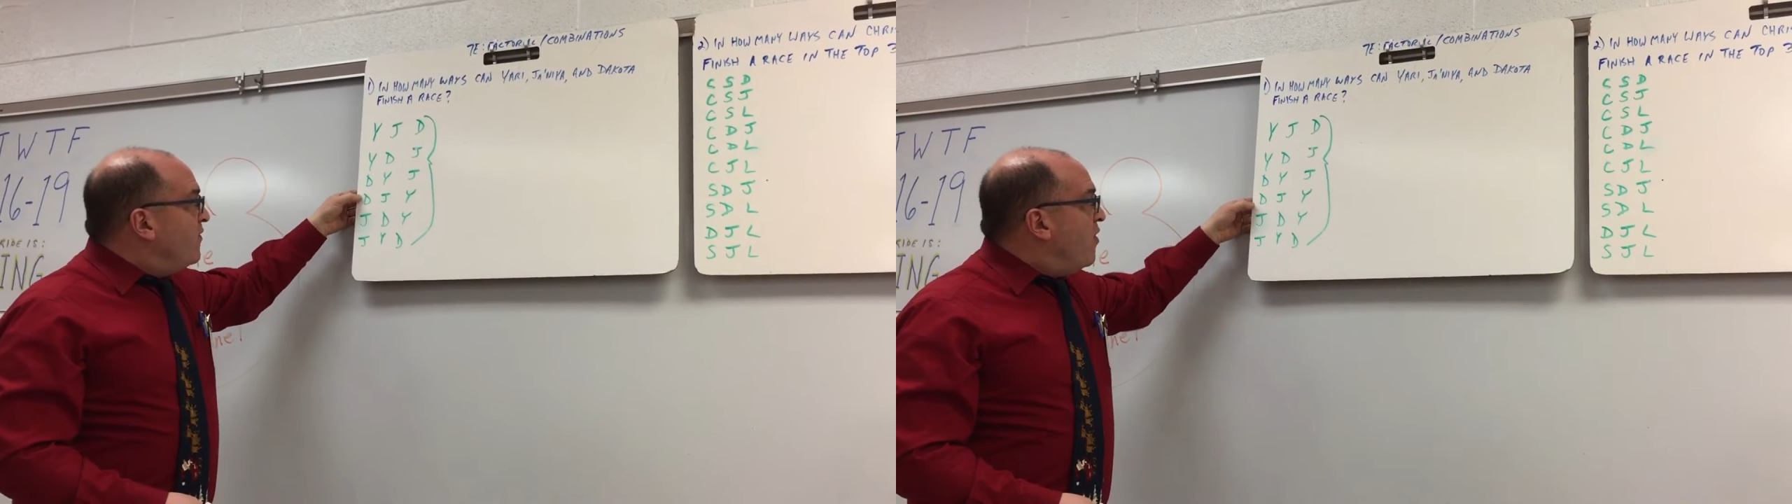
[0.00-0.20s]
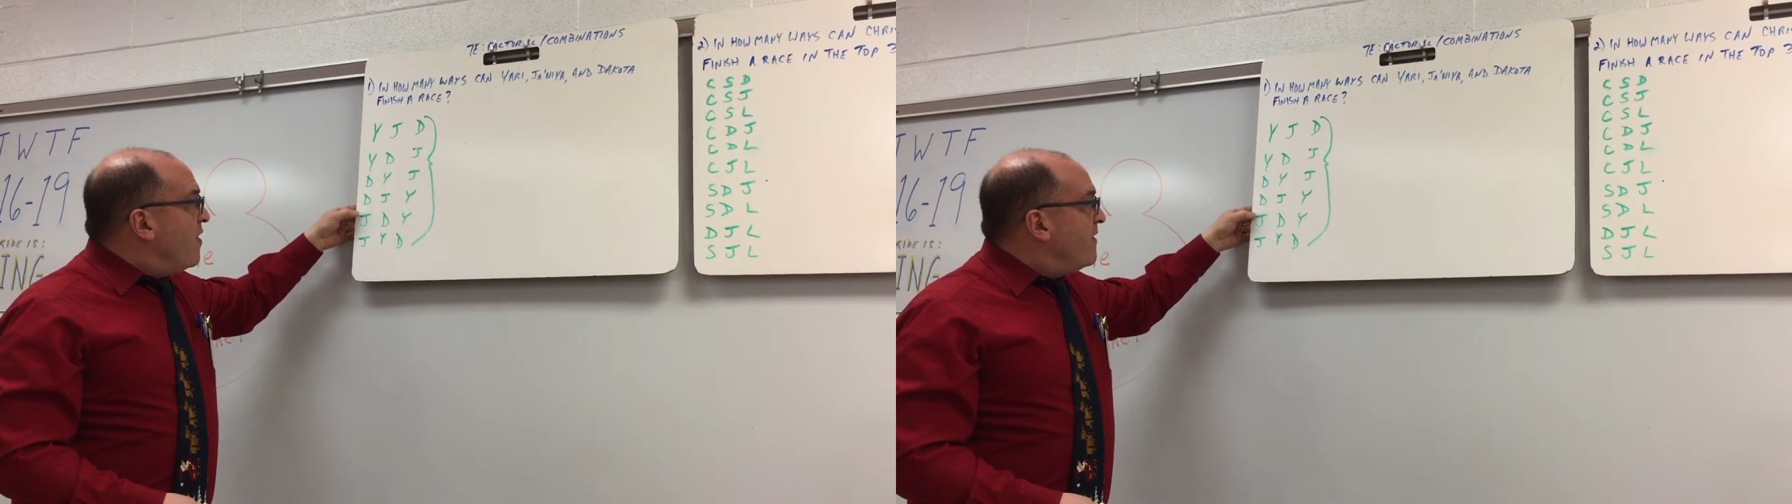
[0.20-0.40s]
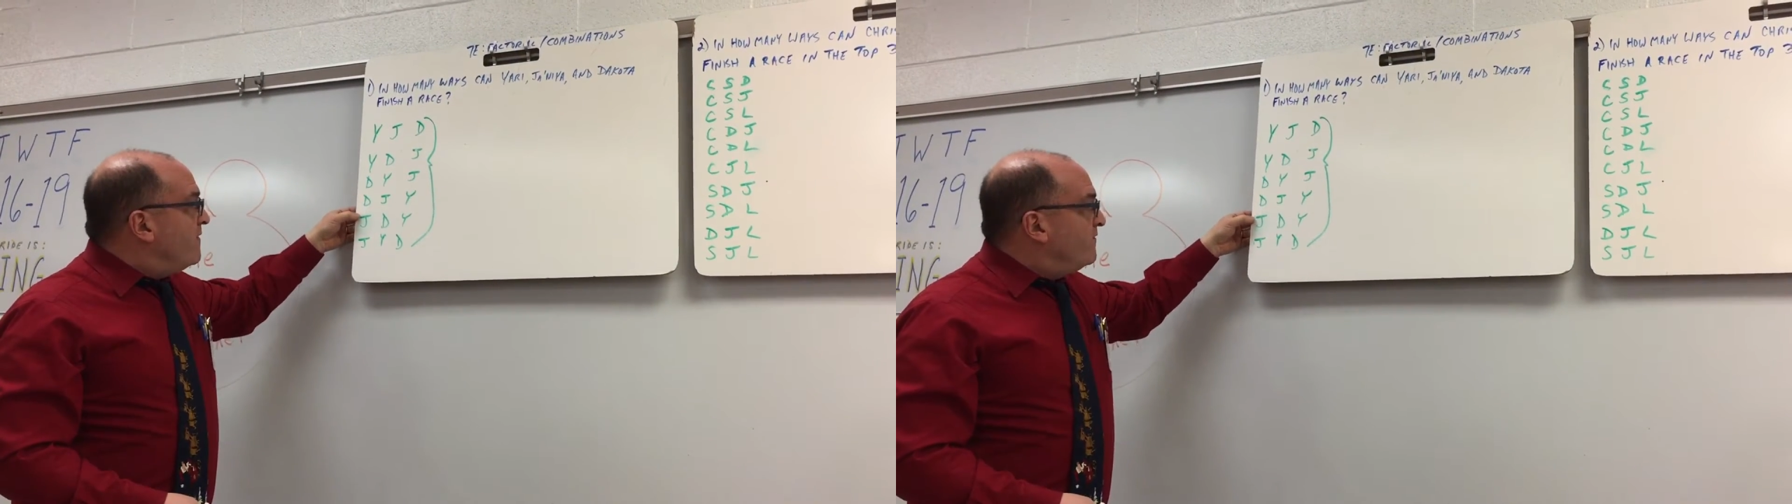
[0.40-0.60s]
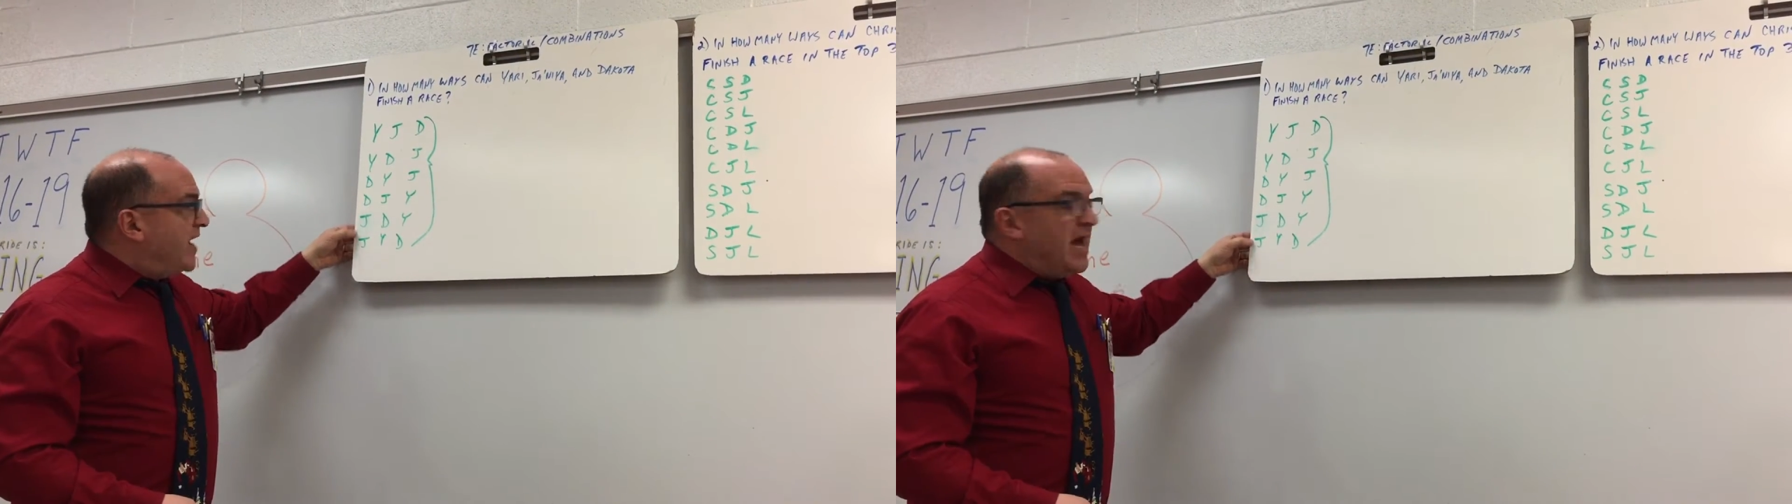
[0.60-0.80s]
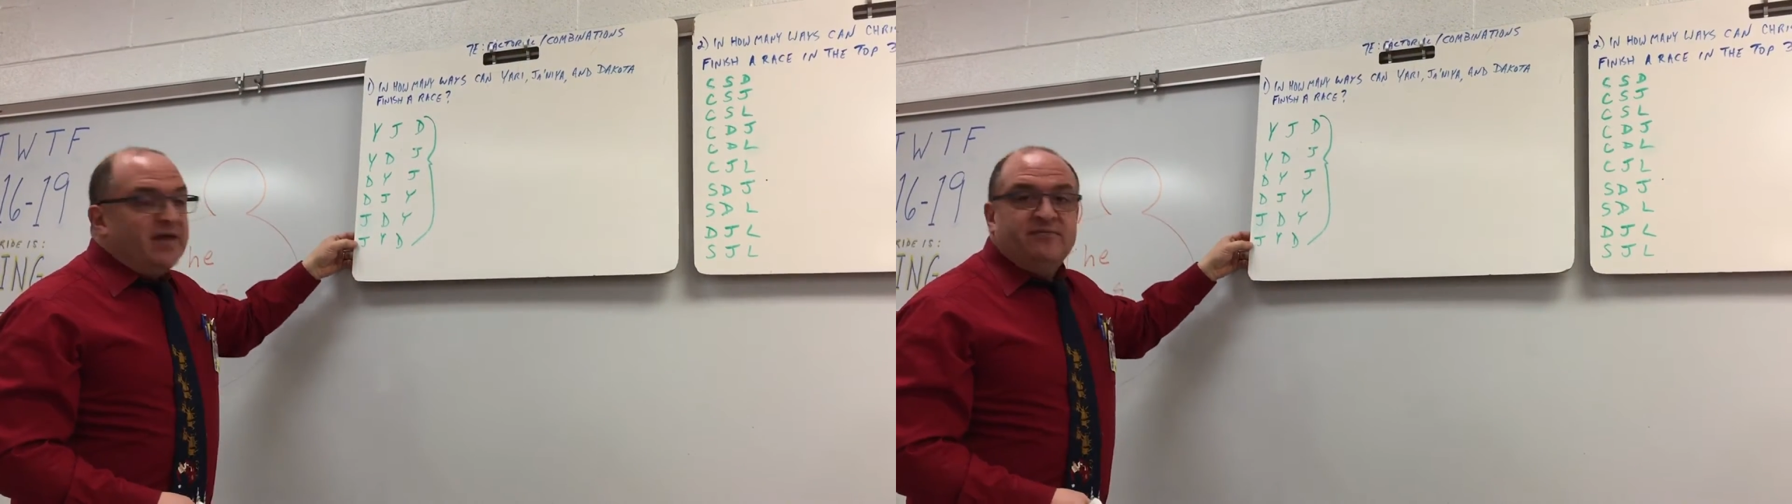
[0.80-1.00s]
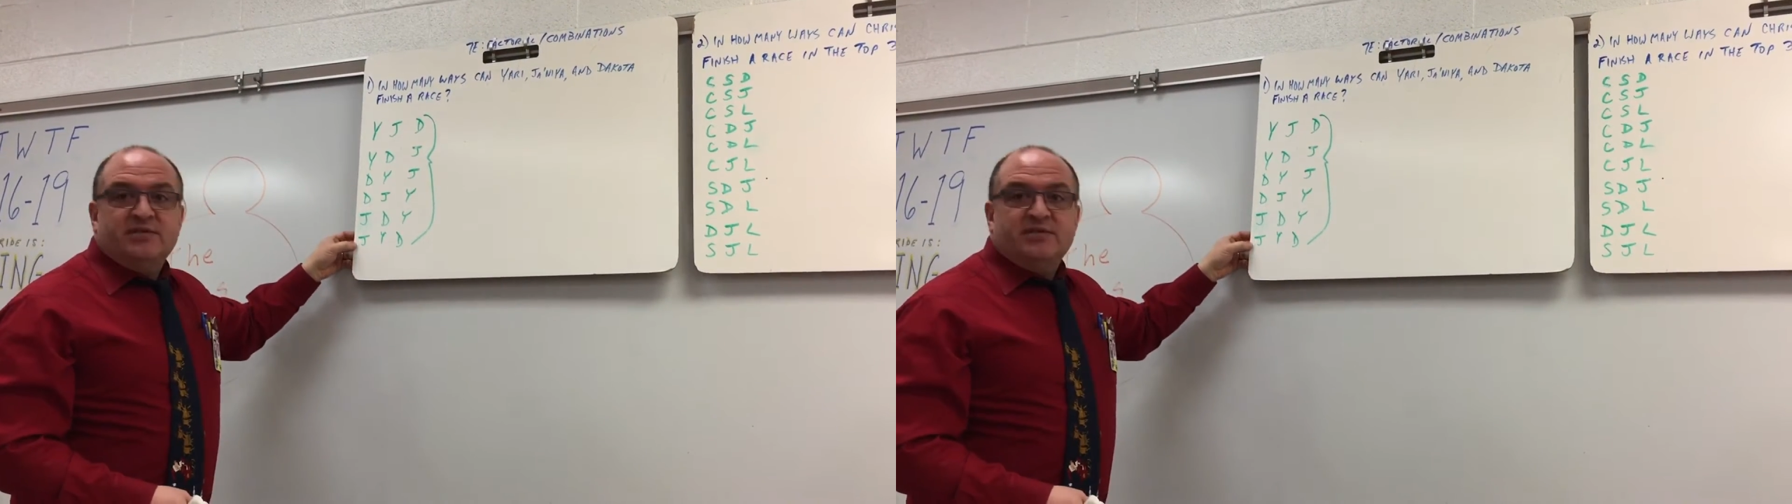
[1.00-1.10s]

4, 5,